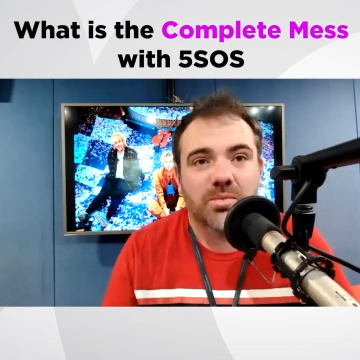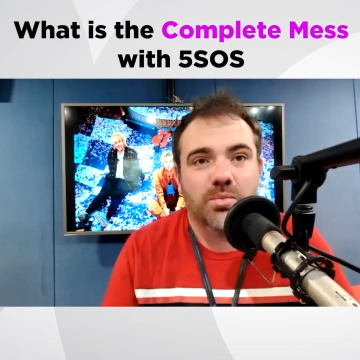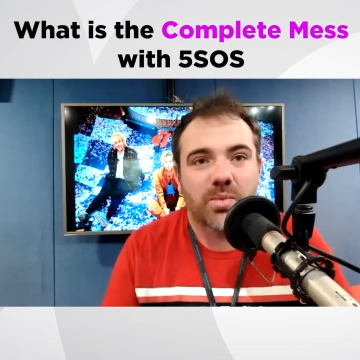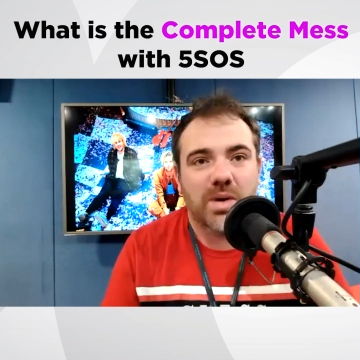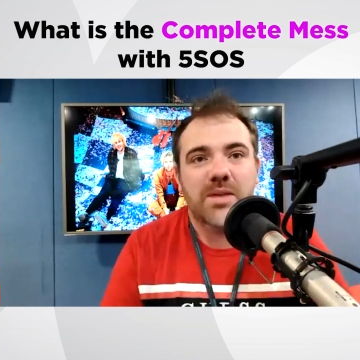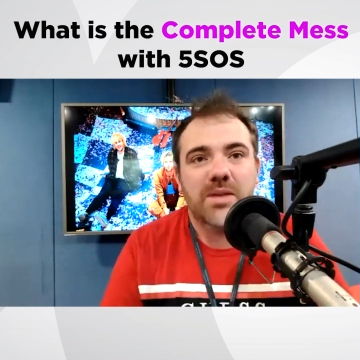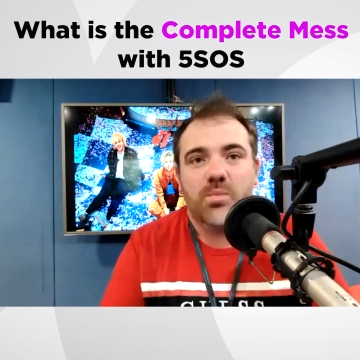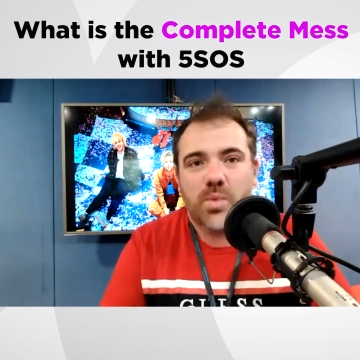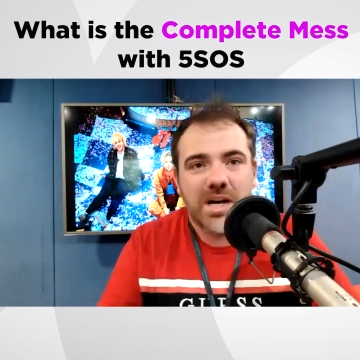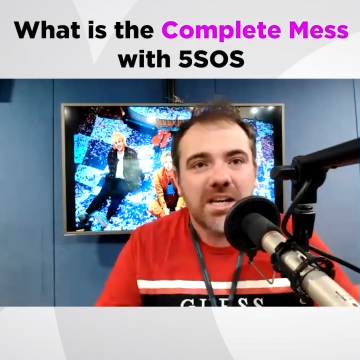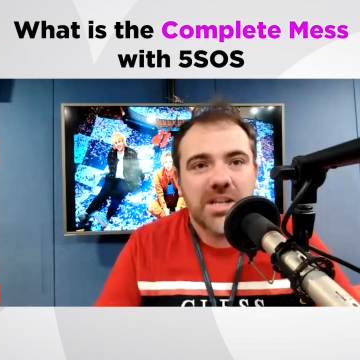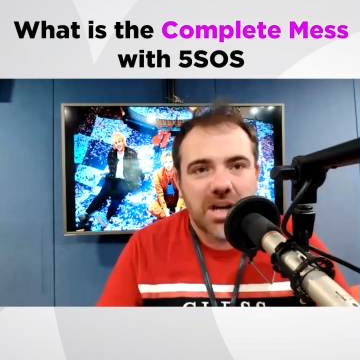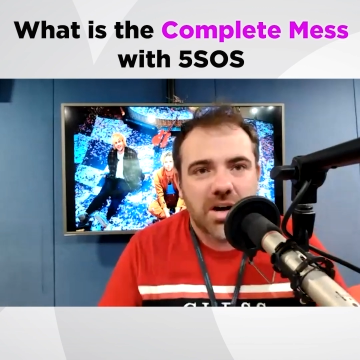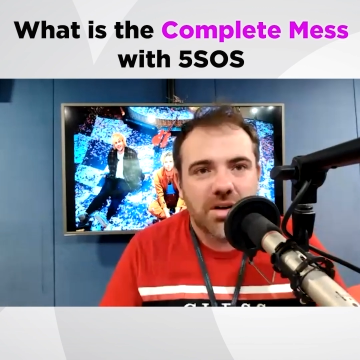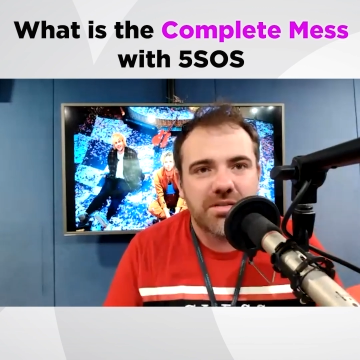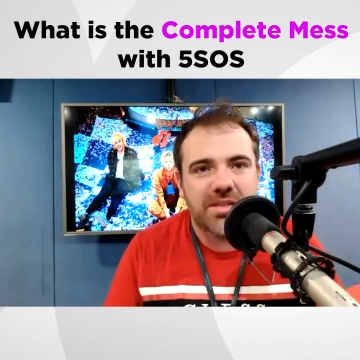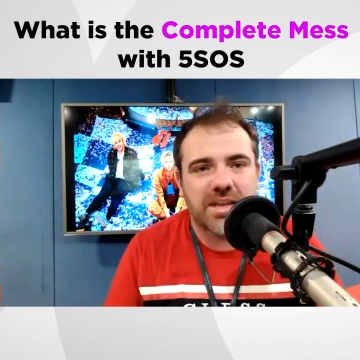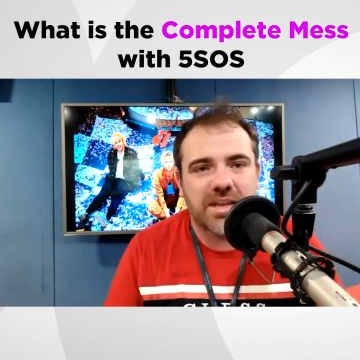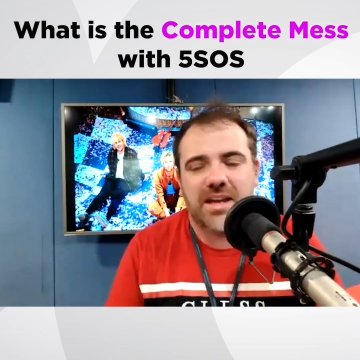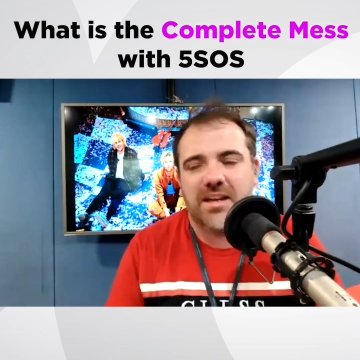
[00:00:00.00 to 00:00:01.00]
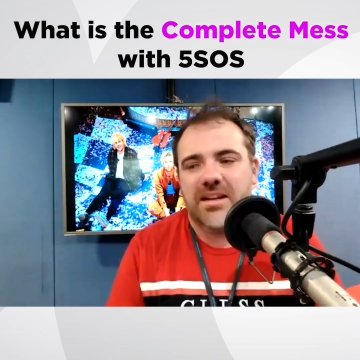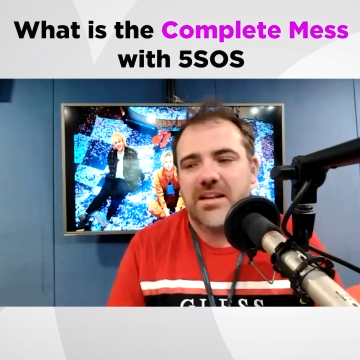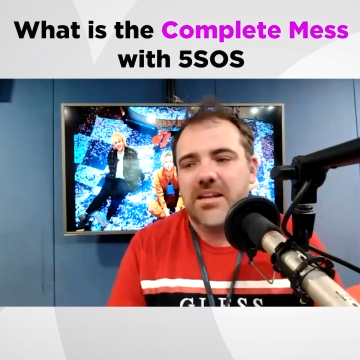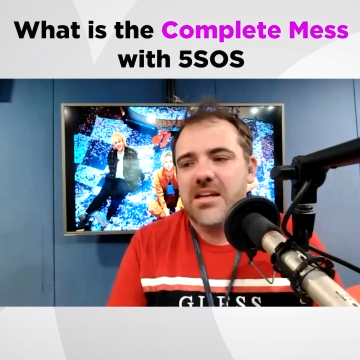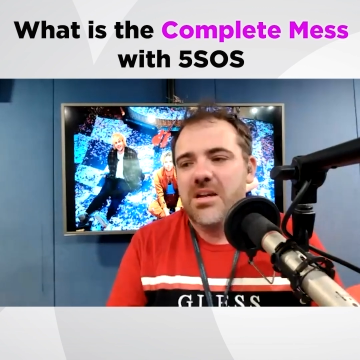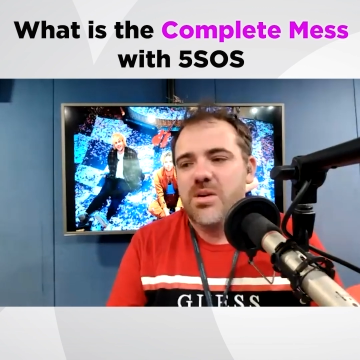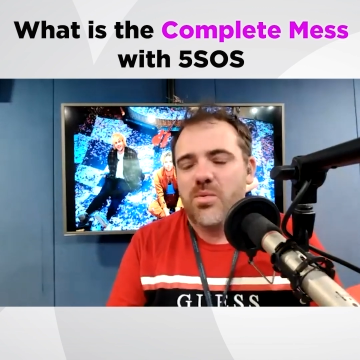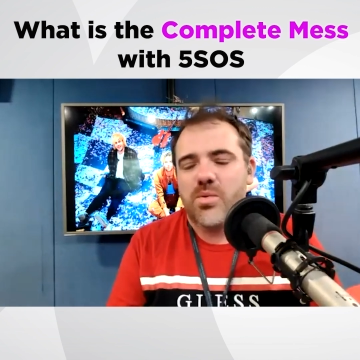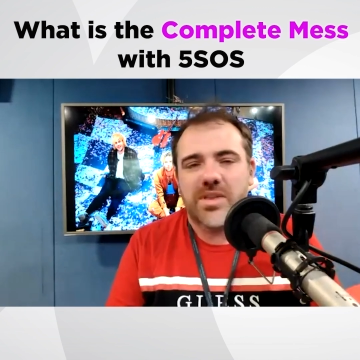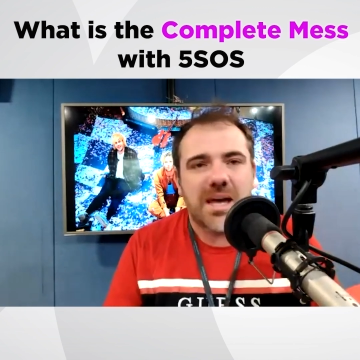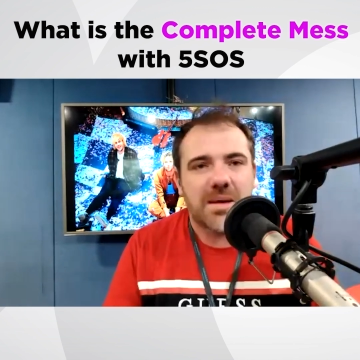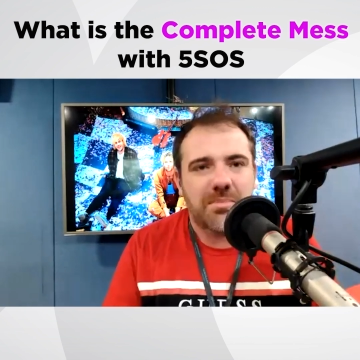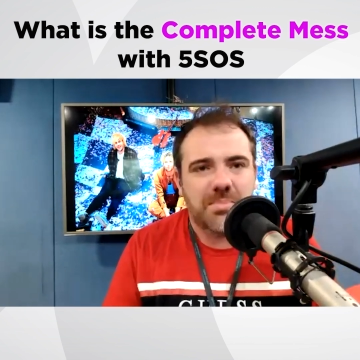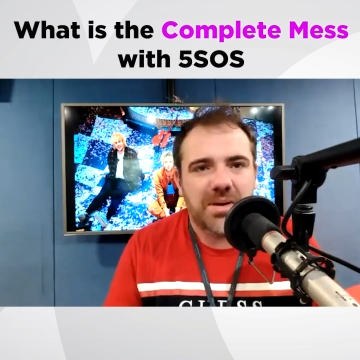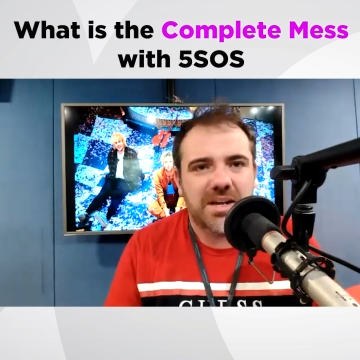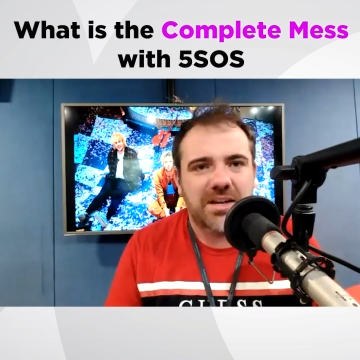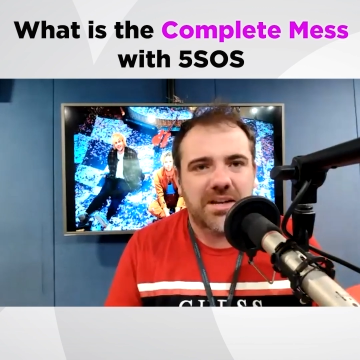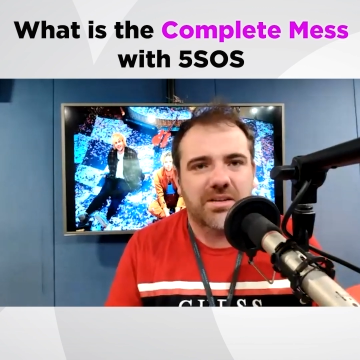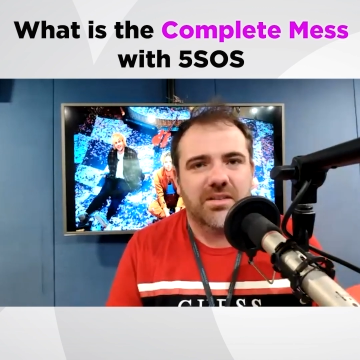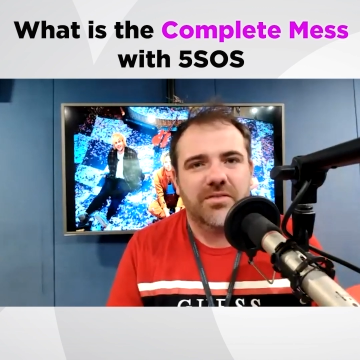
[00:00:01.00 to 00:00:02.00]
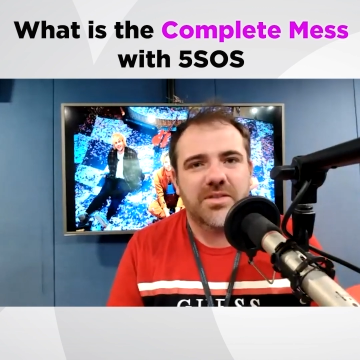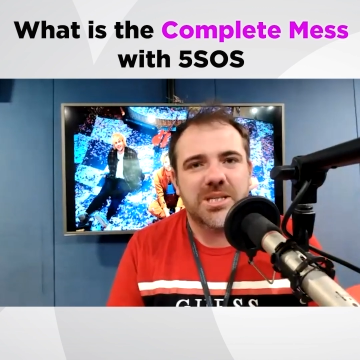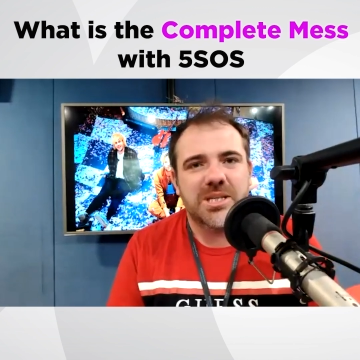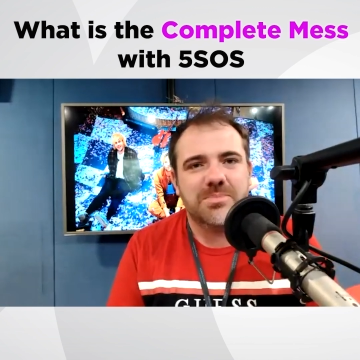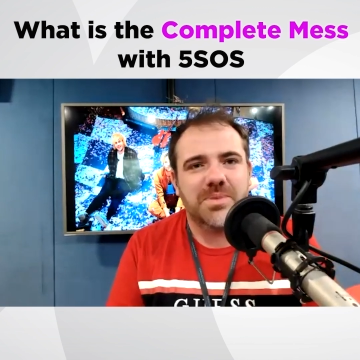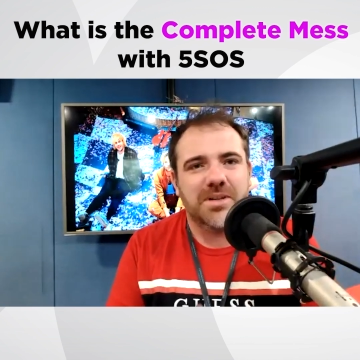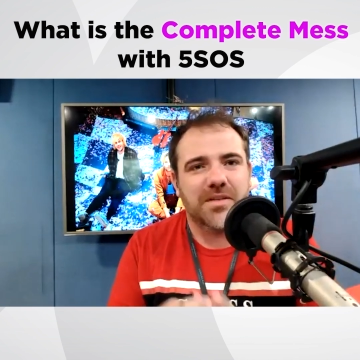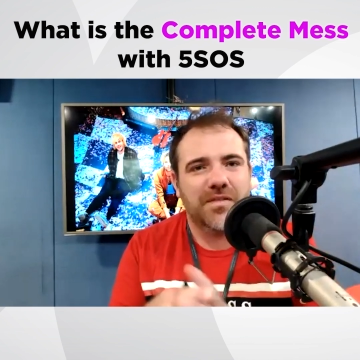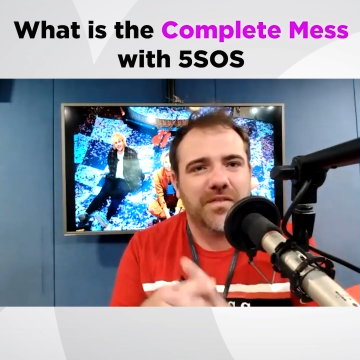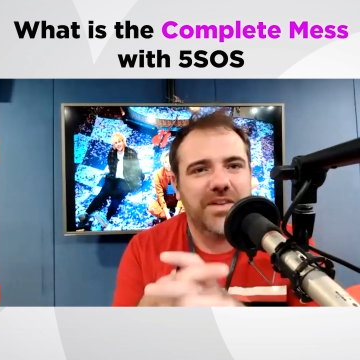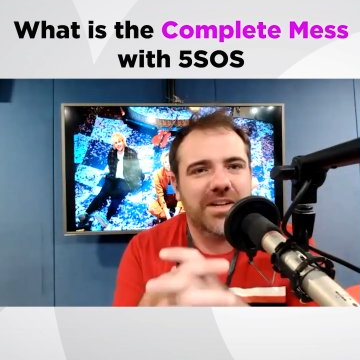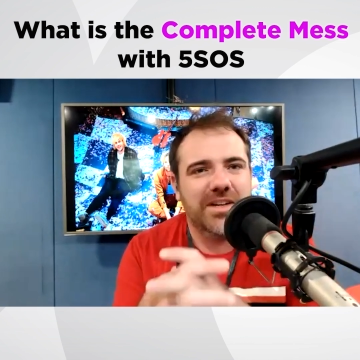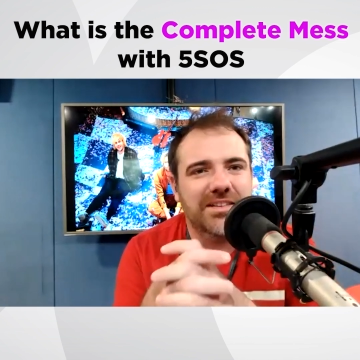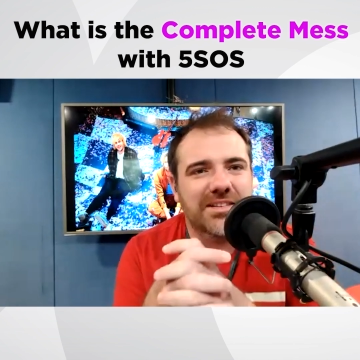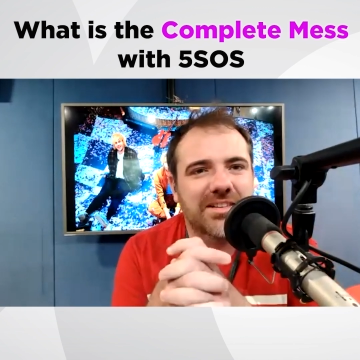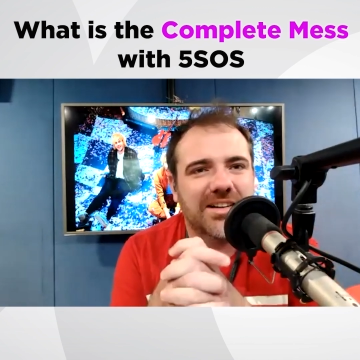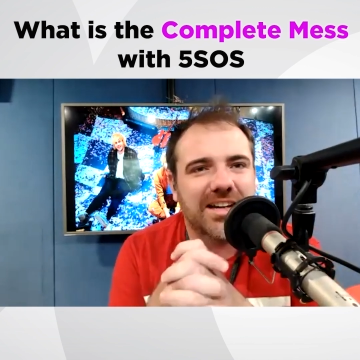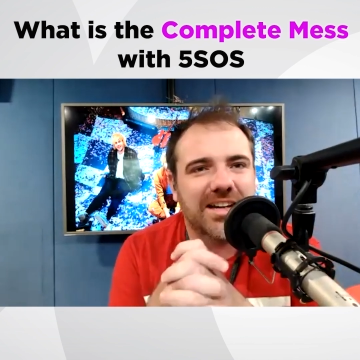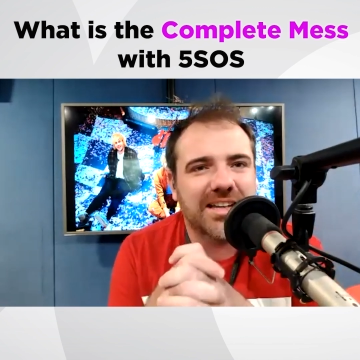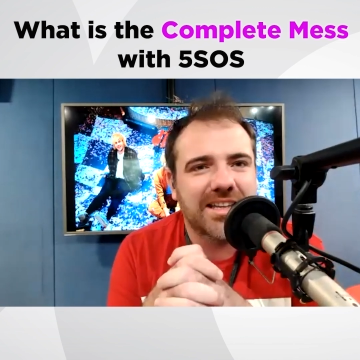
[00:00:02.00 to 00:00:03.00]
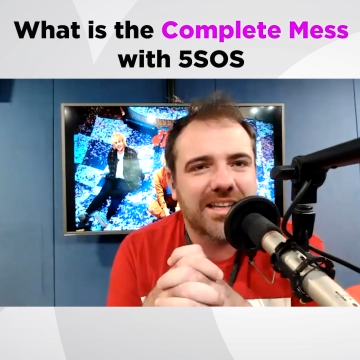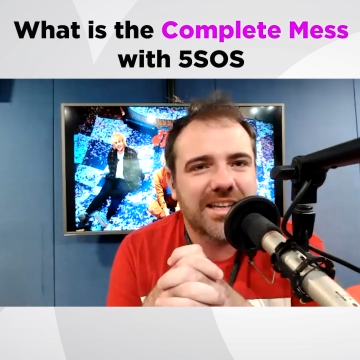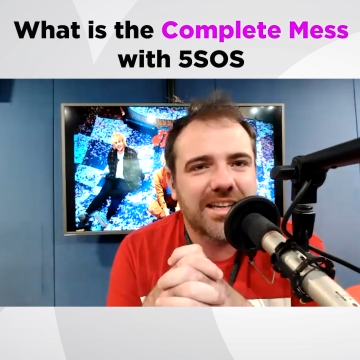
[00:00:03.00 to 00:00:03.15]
We know that without being obvious, but I feel like